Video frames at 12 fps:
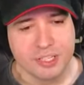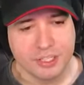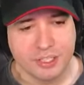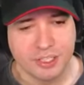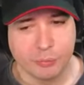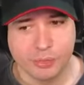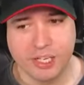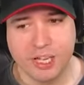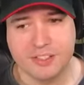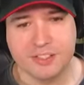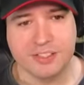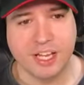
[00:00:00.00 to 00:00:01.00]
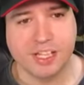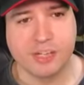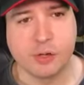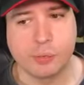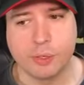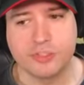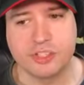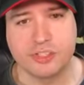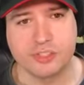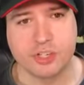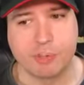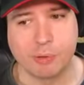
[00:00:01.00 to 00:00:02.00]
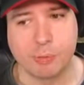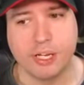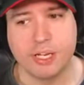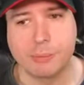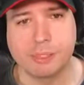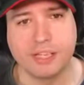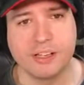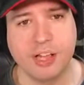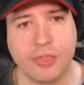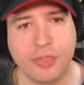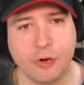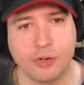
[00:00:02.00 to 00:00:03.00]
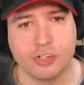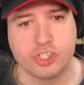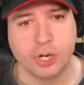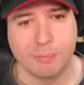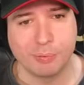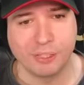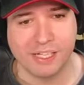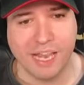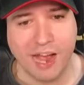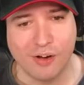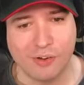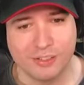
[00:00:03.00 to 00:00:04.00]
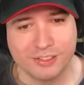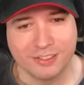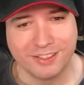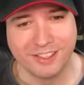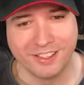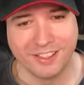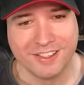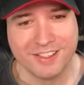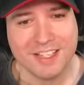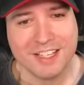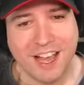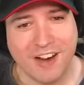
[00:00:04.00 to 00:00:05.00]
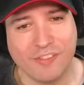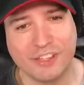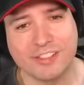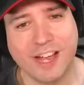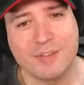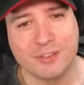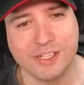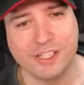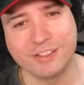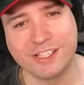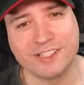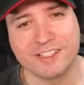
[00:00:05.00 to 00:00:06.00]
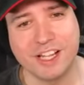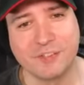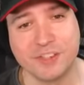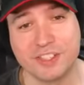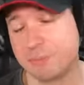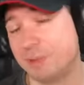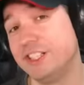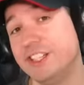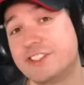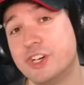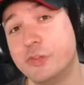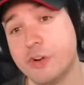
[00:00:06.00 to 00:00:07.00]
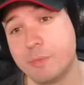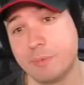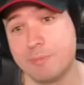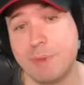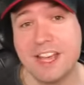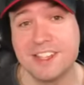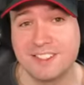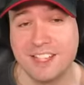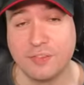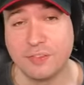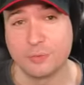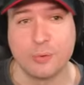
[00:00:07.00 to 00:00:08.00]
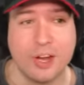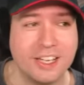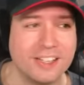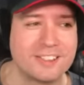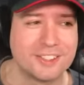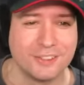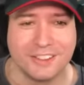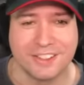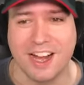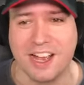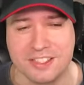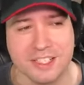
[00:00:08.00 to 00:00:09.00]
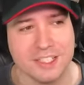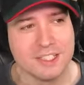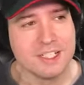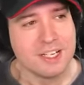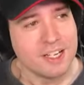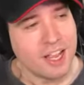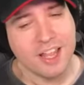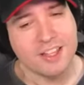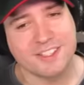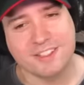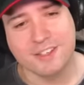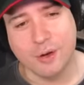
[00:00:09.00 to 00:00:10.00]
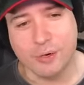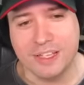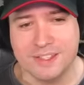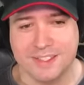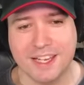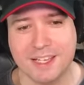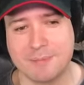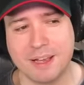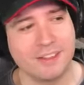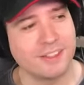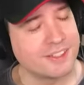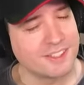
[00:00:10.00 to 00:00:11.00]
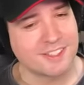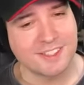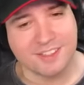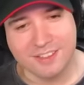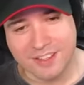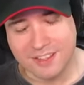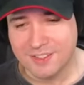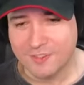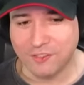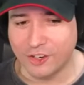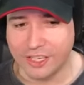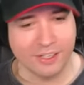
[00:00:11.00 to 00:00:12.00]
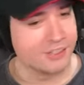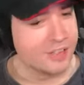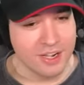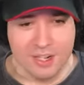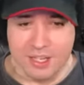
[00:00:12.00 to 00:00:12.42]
he realizes that I can always just jump away, and I'm getting a third jump now. Every time triggering stealth, his ability is over, but my stealth is running, so he dies. It's so insane, man. This, this freaking...